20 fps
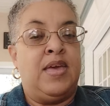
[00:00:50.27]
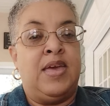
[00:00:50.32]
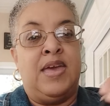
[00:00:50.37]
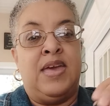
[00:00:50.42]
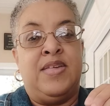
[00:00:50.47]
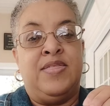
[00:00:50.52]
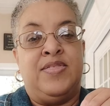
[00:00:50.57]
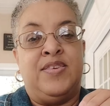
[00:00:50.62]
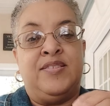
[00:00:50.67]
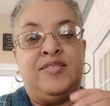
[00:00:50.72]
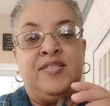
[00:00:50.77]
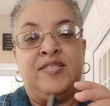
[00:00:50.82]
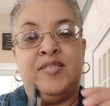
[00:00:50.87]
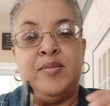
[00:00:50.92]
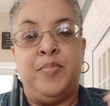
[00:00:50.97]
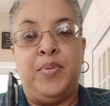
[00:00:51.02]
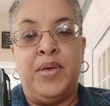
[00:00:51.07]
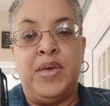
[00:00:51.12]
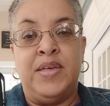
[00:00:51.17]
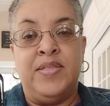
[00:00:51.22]
And this is
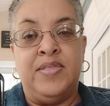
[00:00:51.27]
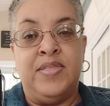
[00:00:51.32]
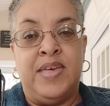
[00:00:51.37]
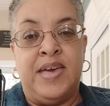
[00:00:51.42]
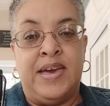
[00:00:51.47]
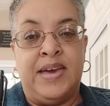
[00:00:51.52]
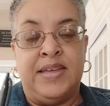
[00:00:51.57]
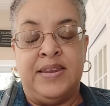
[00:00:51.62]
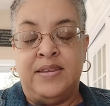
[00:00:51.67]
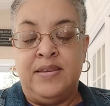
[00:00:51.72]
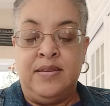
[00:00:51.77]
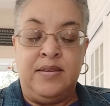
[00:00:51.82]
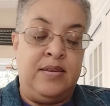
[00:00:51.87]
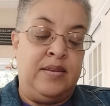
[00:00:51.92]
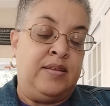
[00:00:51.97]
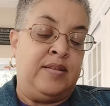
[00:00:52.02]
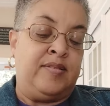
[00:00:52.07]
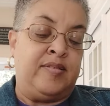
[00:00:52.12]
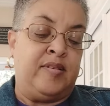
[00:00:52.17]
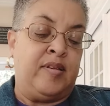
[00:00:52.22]
the pen that
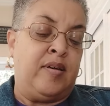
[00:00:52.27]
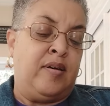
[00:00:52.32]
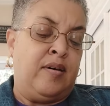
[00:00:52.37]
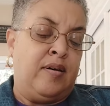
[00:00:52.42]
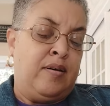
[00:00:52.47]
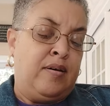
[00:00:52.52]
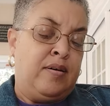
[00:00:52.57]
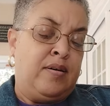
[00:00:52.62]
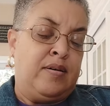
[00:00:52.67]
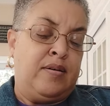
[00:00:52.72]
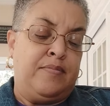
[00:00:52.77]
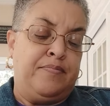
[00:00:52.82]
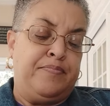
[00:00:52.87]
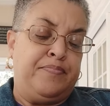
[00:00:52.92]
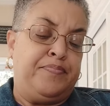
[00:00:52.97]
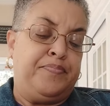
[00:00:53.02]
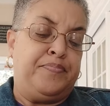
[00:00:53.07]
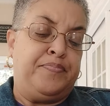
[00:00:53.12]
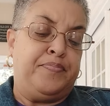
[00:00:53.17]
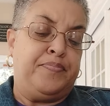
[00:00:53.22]
it's a
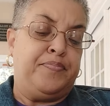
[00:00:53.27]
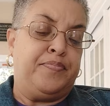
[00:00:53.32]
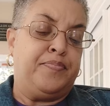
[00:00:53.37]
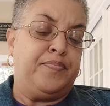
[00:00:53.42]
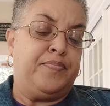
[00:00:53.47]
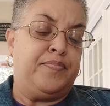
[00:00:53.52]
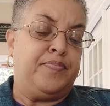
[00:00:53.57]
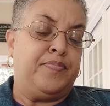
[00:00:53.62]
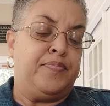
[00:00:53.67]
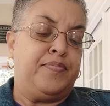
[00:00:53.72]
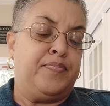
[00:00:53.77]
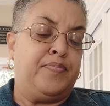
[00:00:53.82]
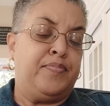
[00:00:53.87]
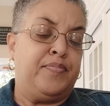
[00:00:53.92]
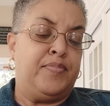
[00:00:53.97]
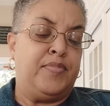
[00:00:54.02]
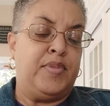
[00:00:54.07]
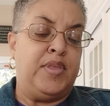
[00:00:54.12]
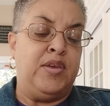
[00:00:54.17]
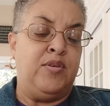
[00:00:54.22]

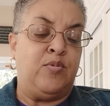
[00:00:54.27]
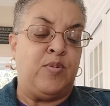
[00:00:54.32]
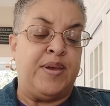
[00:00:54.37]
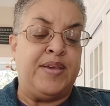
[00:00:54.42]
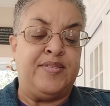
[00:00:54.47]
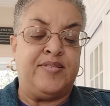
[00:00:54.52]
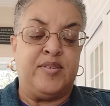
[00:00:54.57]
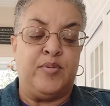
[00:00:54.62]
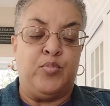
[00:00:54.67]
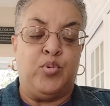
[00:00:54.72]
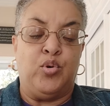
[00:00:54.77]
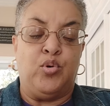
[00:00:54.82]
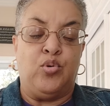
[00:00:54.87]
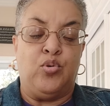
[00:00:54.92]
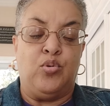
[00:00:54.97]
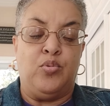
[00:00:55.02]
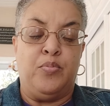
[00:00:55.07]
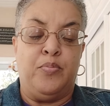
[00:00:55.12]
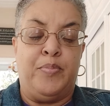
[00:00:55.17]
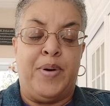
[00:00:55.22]

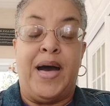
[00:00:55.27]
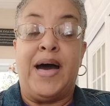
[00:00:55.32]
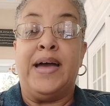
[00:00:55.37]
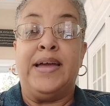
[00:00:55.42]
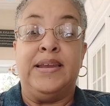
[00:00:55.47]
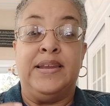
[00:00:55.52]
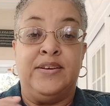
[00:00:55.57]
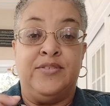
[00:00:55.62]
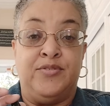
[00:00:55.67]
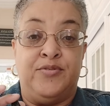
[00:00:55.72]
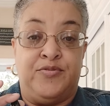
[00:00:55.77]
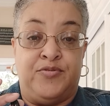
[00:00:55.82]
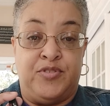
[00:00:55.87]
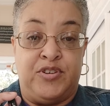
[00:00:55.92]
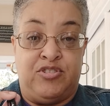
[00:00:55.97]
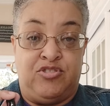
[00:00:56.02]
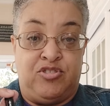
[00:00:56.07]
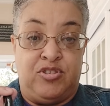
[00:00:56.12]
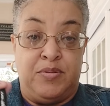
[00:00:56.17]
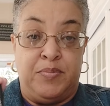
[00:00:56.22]
erasable Pilot
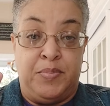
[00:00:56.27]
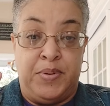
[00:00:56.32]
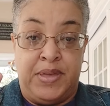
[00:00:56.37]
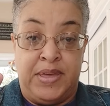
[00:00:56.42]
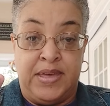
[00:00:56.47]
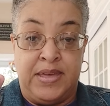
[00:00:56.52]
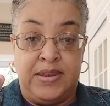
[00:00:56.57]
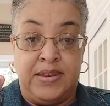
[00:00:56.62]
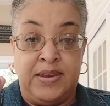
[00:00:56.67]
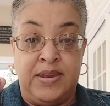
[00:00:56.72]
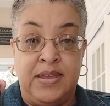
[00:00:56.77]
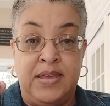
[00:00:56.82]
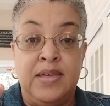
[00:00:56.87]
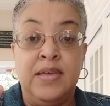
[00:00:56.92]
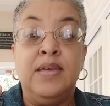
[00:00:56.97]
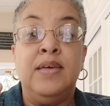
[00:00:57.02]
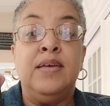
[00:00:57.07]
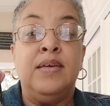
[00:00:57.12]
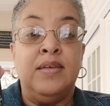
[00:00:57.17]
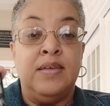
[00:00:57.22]
friction pen.
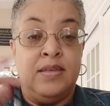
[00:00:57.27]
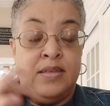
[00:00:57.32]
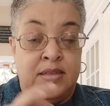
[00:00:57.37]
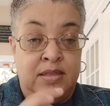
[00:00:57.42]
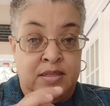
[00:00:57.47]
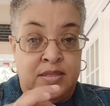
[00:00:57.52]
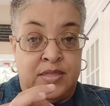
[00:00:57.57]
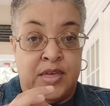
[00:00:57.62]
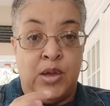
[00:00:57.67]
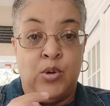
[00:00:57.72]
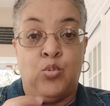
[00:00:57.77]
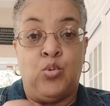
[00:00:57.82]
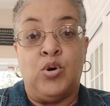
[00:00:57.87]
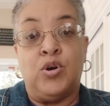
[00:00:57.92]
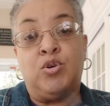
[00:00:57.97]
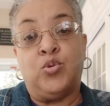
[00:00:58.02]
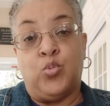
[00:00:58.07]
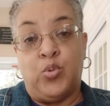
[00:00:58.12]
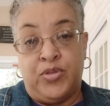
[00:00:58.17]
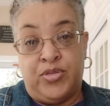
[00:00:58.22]
They
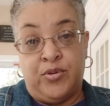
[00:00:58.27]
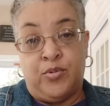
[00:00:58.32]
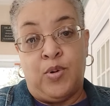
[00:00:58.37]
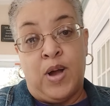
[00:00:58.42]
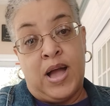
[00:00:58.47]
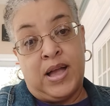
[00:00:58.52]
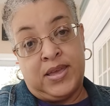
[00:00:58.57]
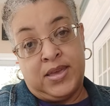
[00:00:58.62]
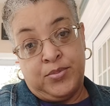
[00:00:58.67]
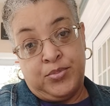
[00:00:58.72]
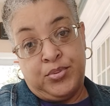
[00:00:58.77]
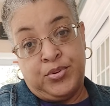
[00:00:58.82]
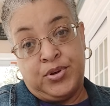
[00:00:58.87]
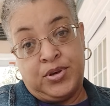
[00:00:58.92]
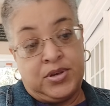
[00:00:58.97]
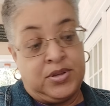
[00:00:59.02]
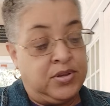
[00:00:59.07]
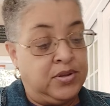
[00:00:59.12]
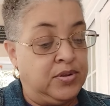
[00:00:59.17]
work with the Rocketbook.